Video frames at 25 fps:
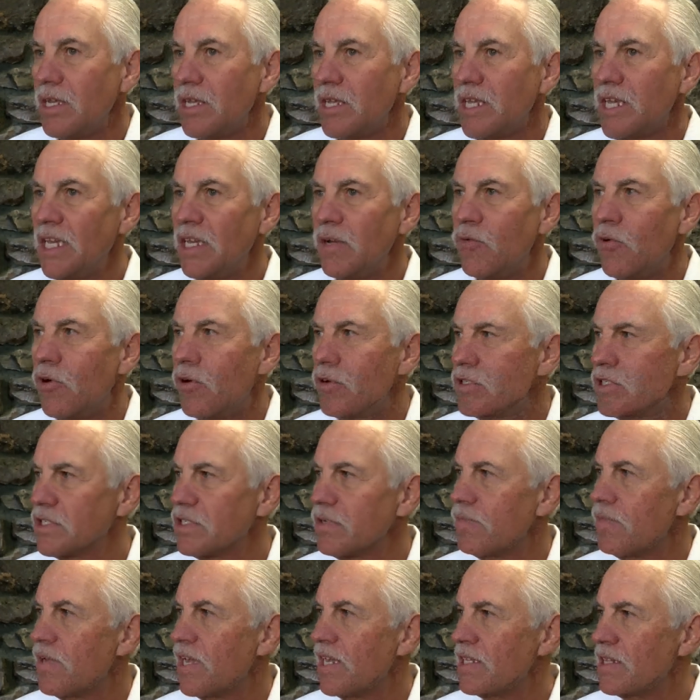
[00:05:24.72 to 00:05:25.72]
he wants to
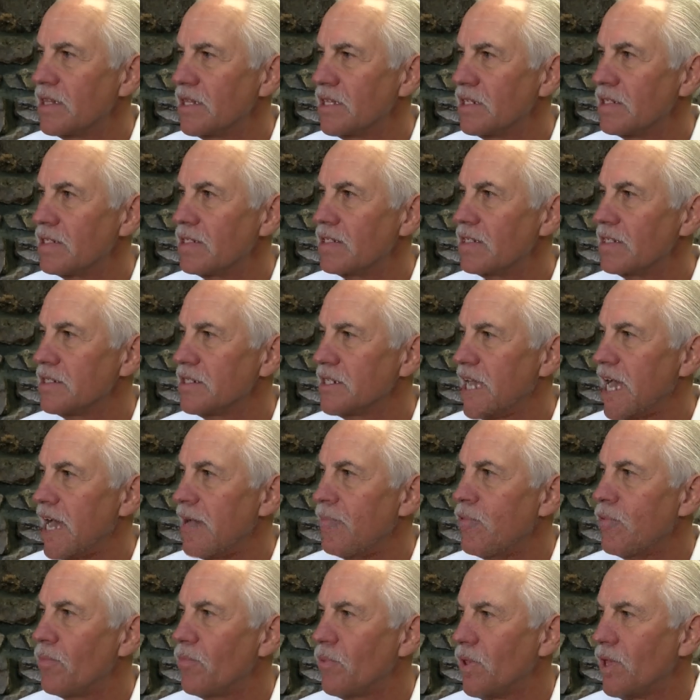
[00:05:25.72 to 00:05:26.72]
make this the
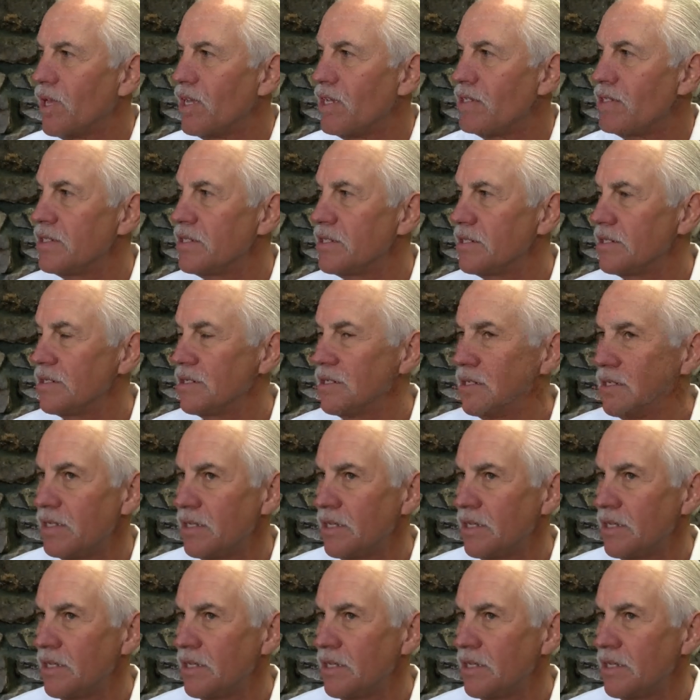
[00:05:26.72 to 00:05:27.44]
type of place